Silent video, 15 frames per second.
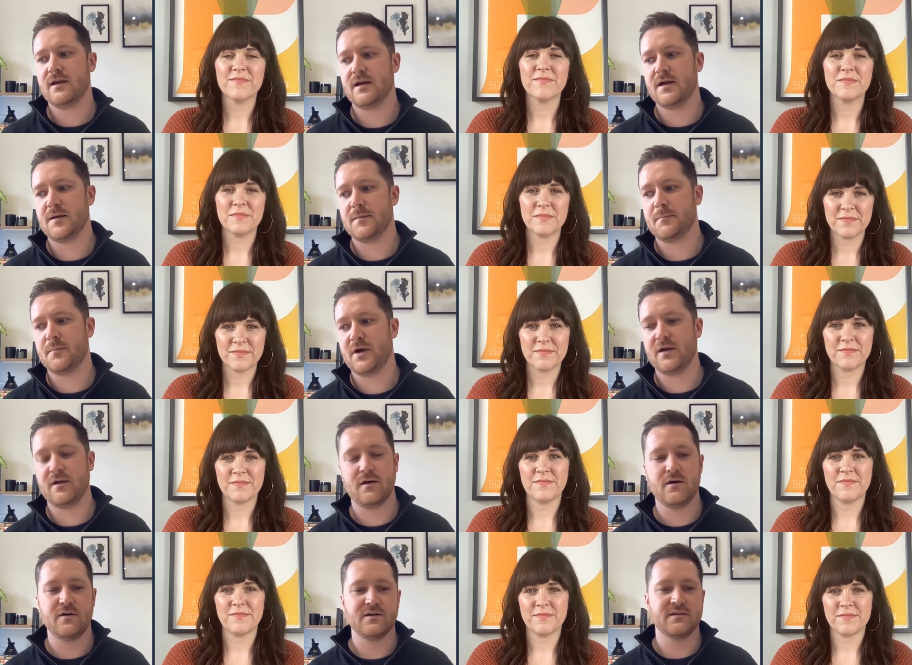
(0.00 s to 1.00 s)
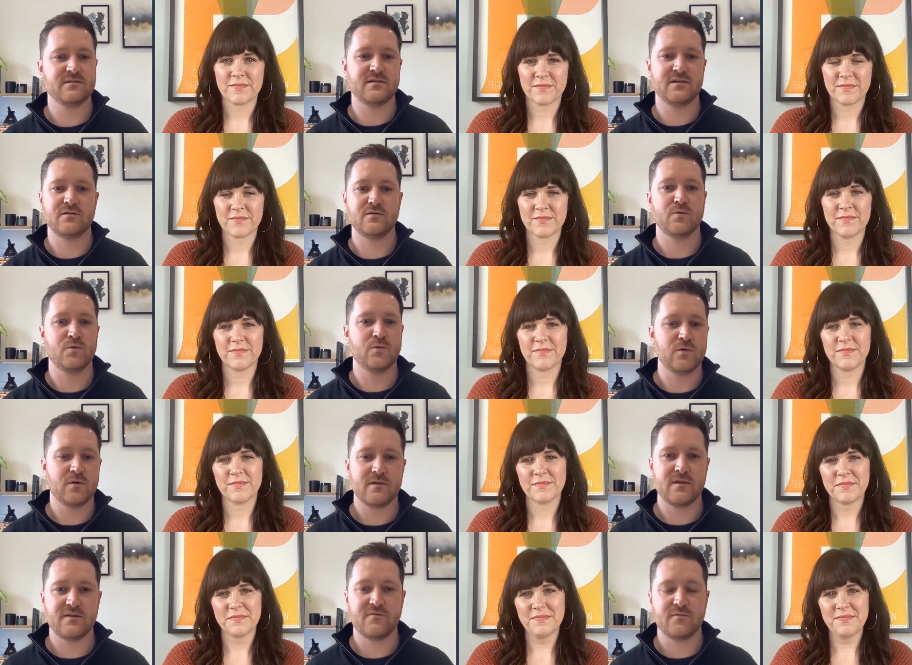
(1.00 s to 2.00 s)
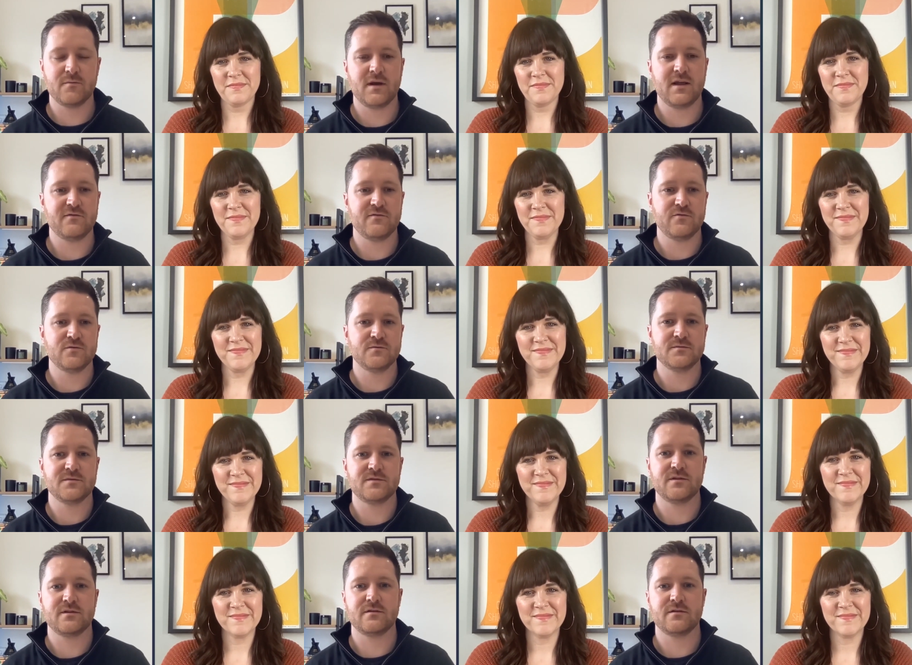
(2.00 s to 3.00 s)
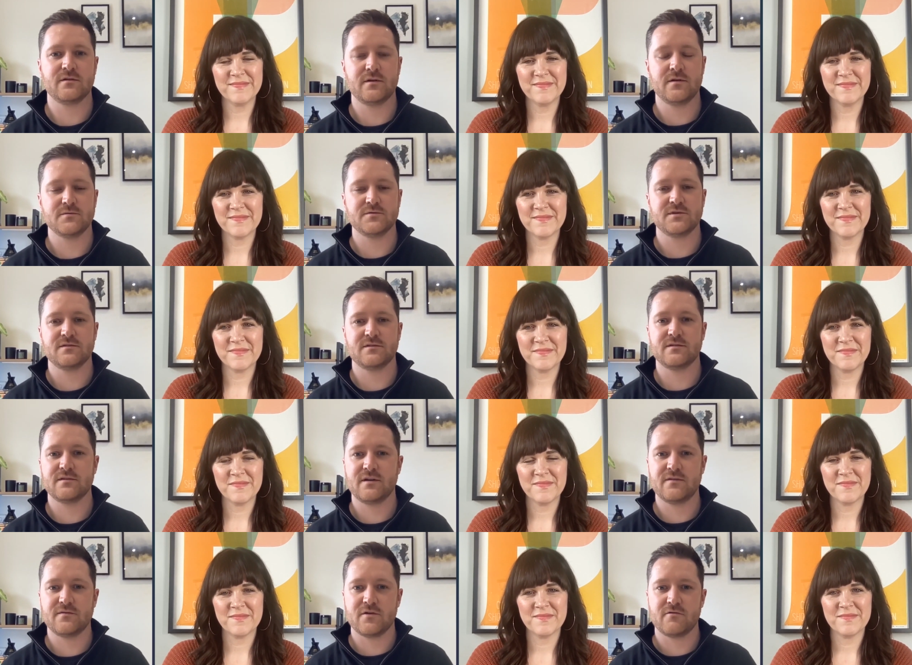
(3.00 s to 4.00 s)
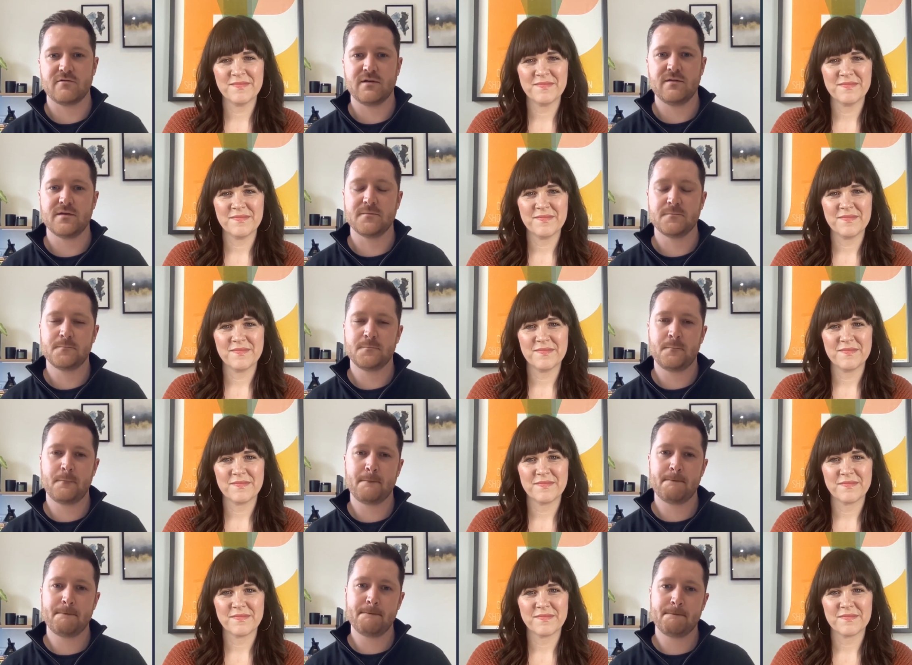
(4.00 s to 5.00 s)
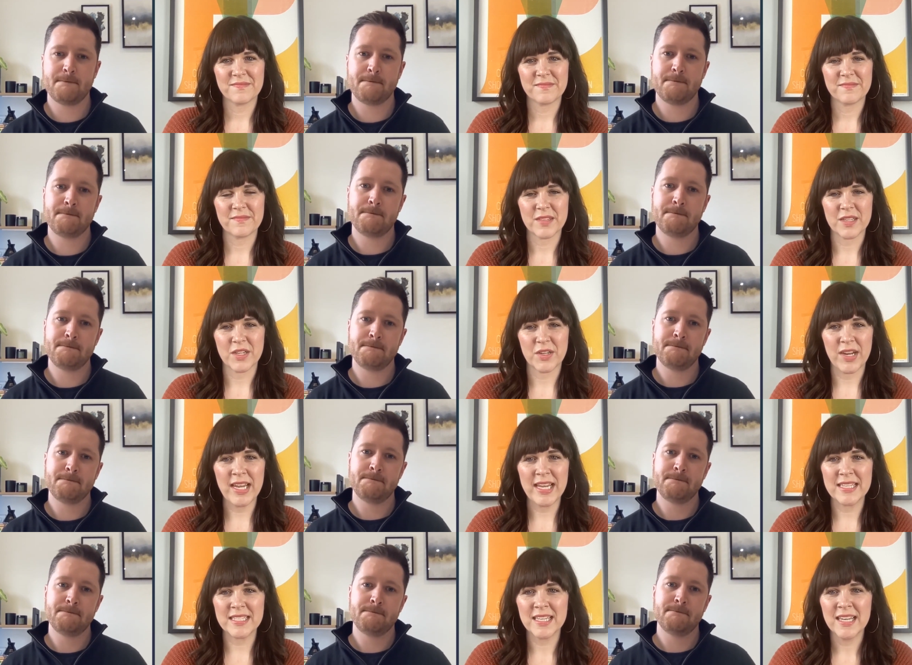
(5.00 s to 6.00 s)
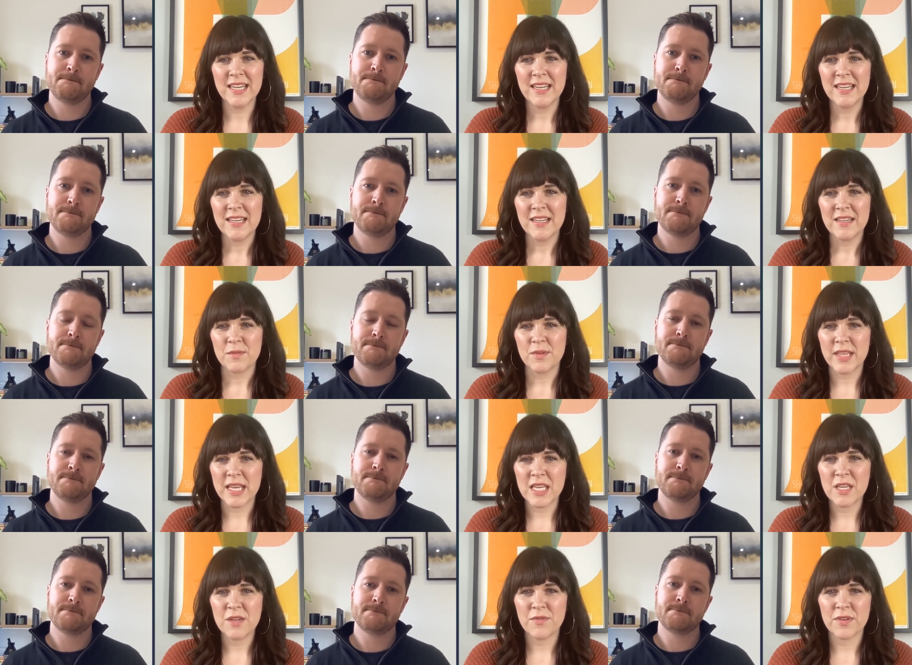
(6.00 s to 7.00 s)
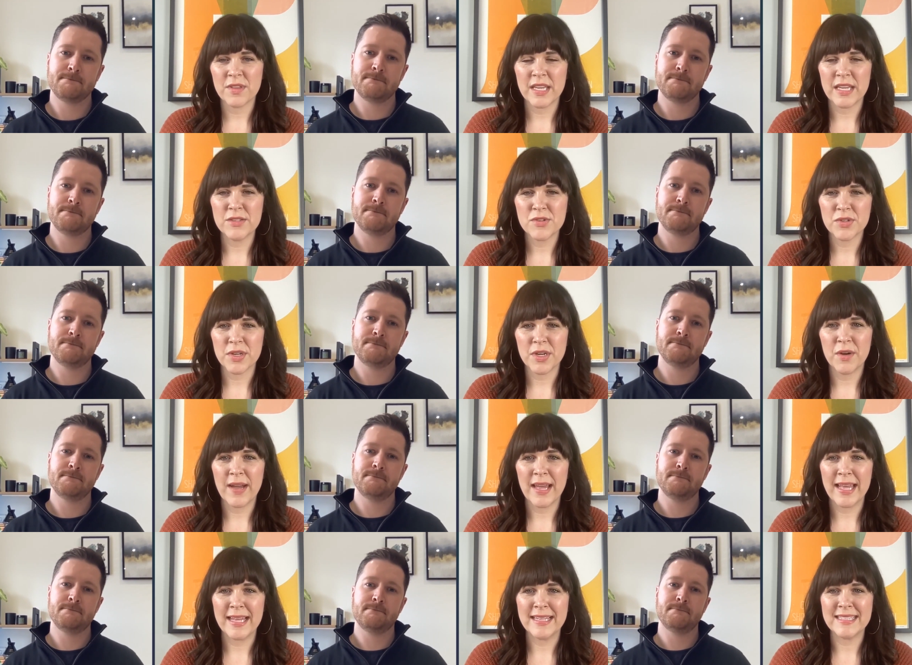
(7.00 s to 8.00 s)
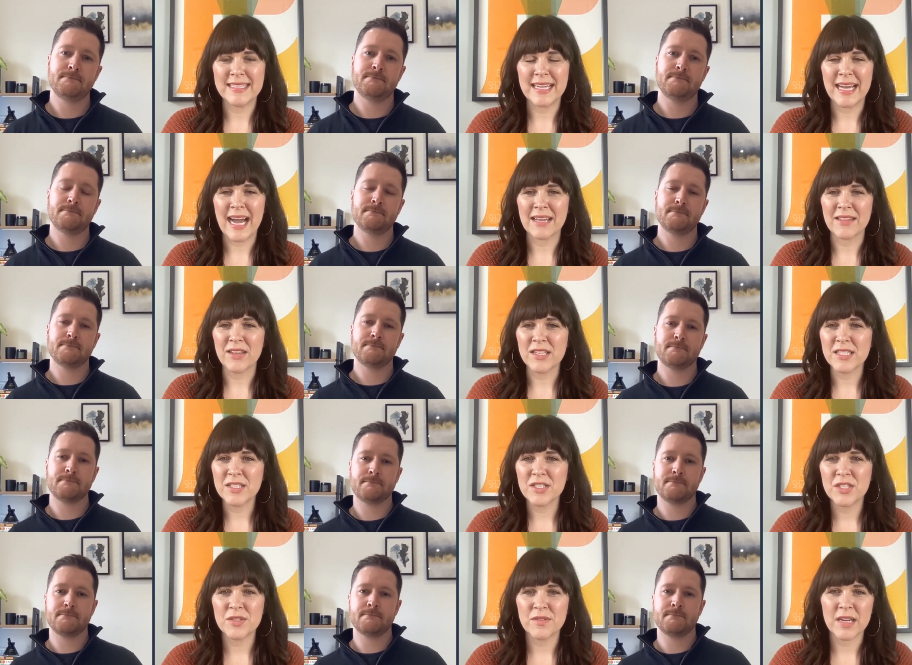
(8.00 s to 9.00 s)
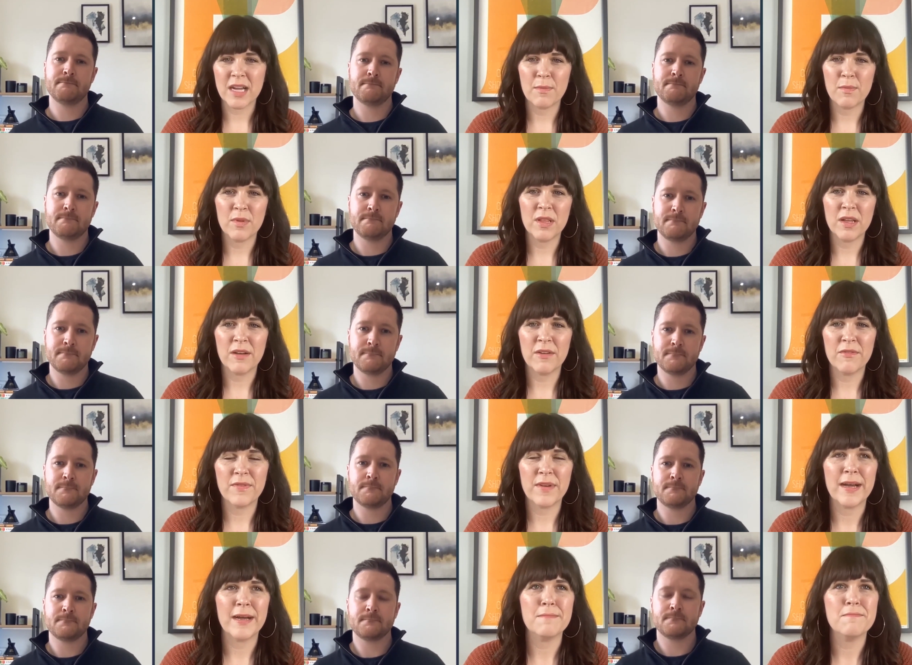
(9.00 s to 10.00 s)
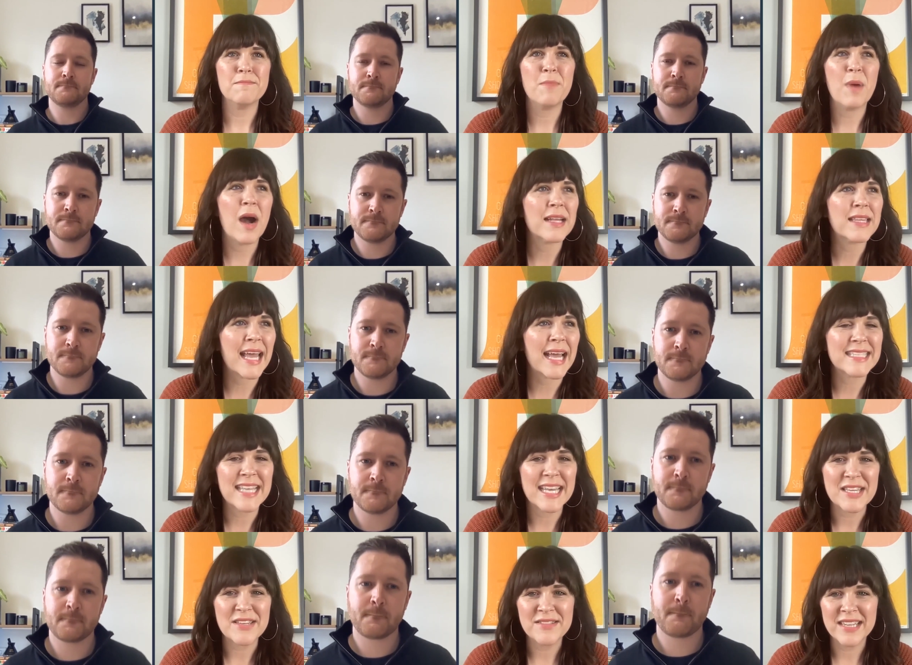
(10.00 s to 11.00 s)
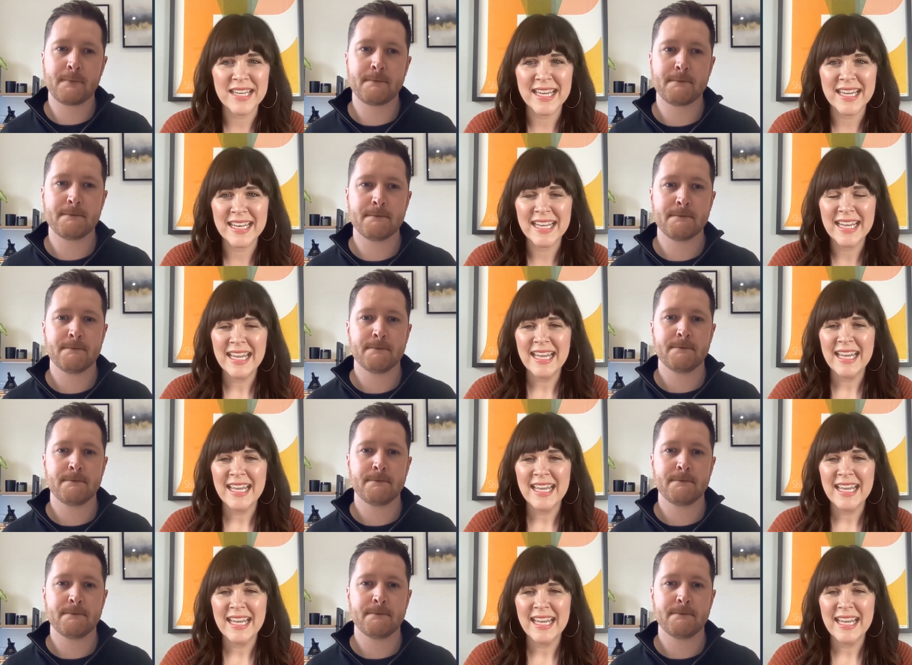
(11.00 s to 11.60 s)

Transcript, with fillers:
Speaker 1: um, by harnessing all of the different platforms and options and stuff that are out there.
Speaker 2: Great. Well, thank you for the intro. And uh, I listened to a couple of uh, podcasts that you did